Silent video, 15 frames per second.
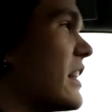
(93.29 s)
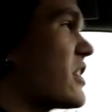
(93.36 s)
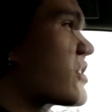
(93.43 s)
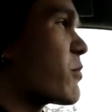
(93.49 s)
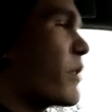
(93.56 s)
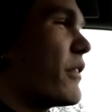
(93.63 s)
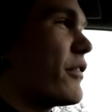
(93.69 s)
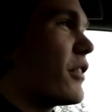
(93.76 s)
he
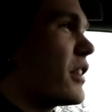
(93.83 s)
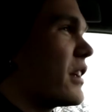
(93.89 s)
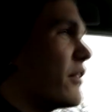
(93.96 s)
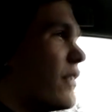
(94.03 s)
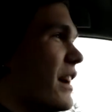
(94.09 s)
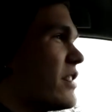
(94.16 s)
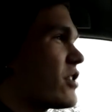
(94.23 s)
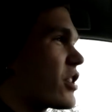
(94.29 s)
just went for an
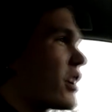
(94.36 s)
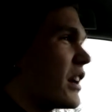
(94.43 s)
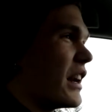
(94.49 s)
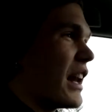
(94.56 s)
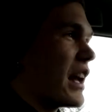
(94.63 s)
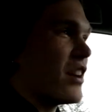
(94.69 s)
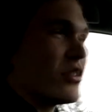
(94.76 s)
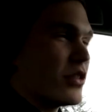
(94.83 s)
adventure,
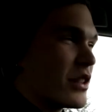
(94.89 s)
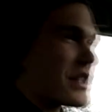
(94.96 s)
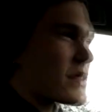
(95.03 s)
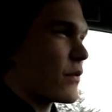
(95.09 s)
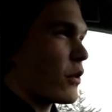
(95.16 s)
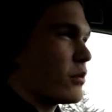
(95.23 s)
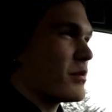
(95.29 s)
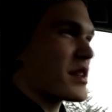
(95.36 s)
and I don't know his
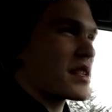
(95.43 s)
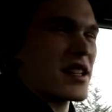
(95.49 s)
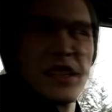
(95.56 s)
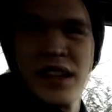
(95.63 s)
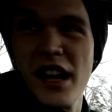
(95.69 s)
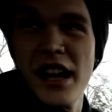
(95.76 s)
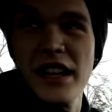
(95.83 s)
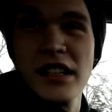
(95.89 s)
phone must
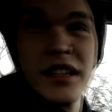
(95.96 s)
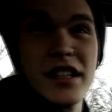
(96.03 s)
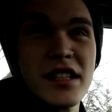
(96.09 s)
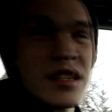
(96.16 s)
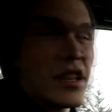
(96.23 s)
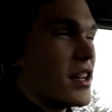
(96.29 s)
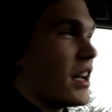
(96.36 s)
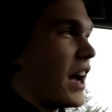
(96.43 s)
have died
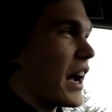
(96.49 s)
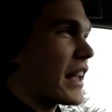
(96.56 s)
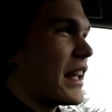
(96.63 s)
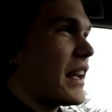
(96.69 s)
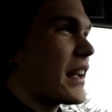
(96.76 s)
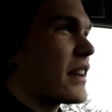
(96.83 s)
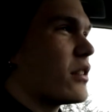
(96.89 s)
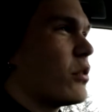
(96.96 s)
because I
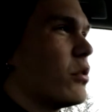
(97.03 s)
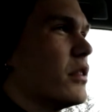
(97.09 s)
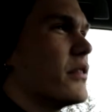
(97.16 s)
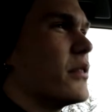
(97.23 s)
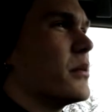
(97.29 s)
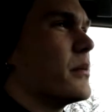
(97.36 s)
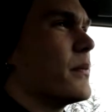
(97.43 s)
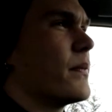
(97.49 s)
can't get a hold
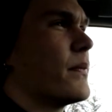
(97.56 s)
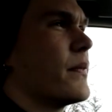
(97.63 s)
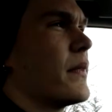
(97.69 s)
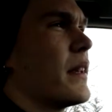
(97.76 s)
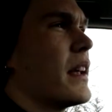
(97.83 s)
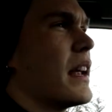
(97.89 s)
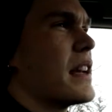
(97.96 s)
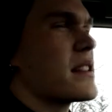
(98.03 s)
of
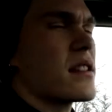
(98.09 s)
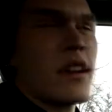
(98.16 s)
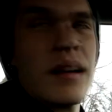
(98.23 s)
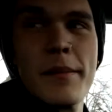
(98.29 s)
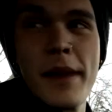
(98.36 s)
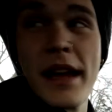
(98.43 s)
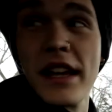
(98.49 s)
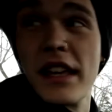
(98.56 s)
him. He hasn't
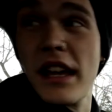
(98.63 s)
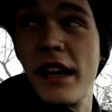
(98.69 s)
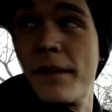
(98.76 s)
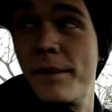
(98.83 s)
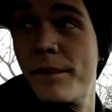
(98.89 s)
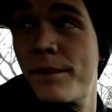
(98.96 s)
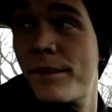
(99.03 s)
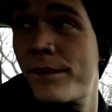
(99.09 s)
come back yet.
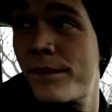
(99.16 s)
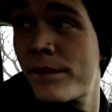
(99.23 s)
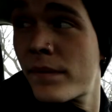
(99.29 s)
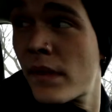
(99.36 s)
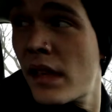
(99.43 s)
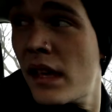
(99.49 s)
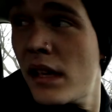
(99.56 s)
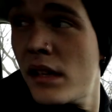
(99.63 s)

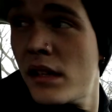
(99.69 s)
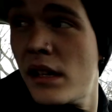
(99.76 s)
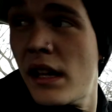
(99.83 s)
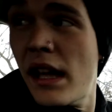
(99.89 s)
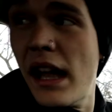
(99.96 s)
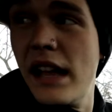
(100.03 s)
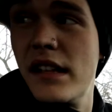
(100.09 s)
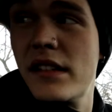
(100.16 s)

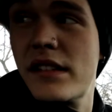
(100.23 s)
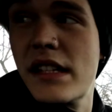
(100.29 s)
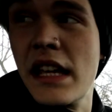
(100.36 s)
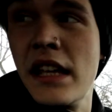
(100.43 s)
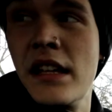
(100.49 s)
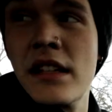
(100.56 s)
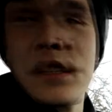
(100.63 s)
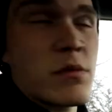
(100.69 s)
And
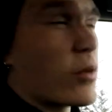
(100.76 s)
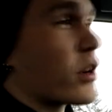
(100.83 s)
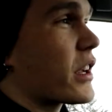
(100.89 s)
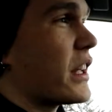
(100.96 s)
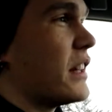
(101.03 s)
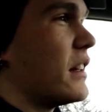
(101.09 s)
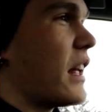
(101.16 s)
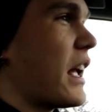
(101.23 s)
Tina is
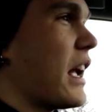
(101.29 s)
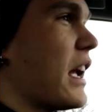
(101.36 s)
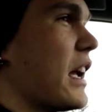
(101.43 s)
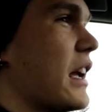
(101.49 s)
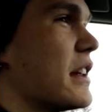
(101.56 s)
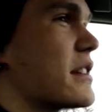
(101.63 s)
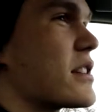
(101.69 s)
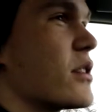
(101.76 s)
working
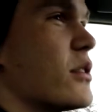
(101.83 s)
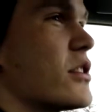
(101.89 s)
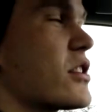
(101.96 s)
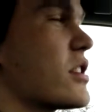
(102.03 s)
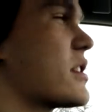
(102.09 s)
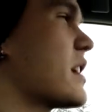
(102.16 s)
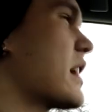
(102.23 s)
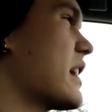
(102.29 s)
late, so it's
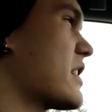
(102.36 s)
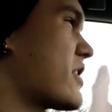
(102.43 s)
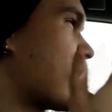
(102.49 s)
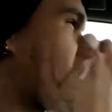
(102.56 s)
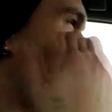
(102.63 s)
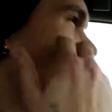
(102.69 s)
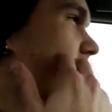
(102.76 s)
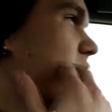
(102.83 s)
just like it's
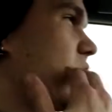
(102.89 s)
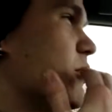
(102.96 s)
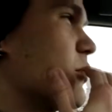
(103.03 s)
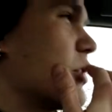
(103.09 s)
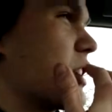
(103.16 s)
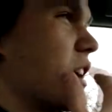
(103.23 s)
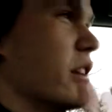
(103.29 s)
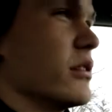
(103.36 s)
just not gonna
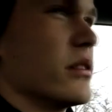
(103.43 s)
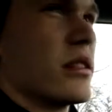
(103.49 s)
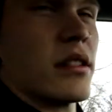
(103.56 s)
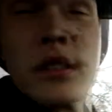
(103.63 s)
work out.